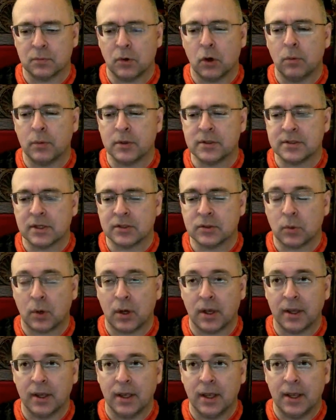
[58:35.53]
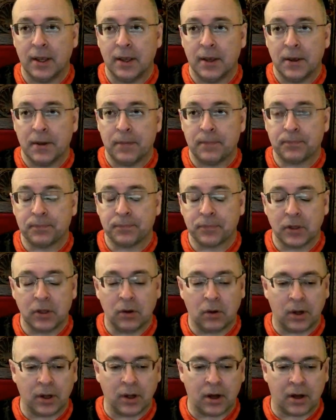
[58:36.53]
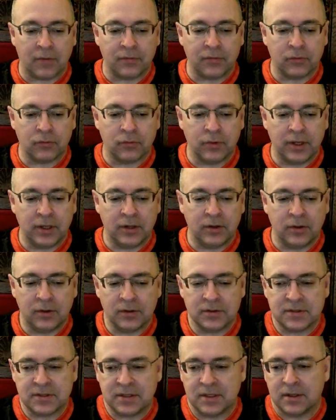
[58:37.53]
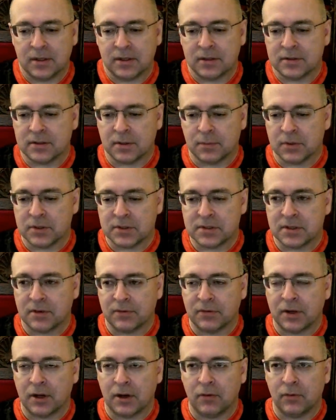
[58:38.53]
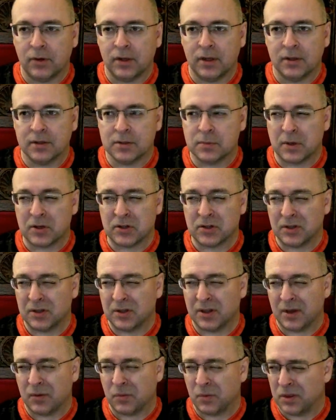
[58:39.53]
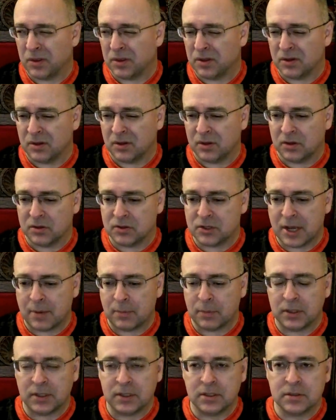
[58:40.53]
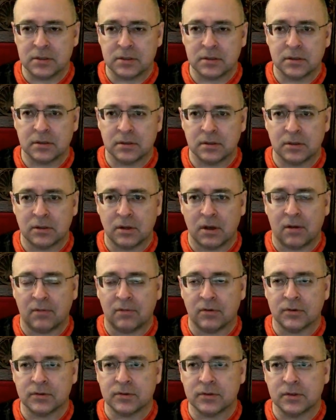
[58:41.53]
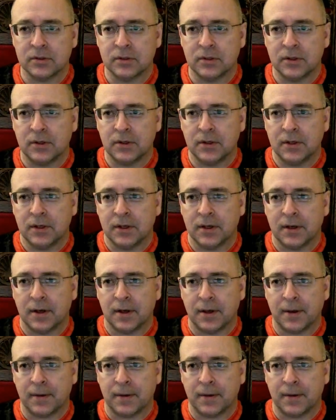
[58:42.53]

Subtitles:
That's why I often read. You can see that some of the stuff that I read, especially like with the Japanese novels, um,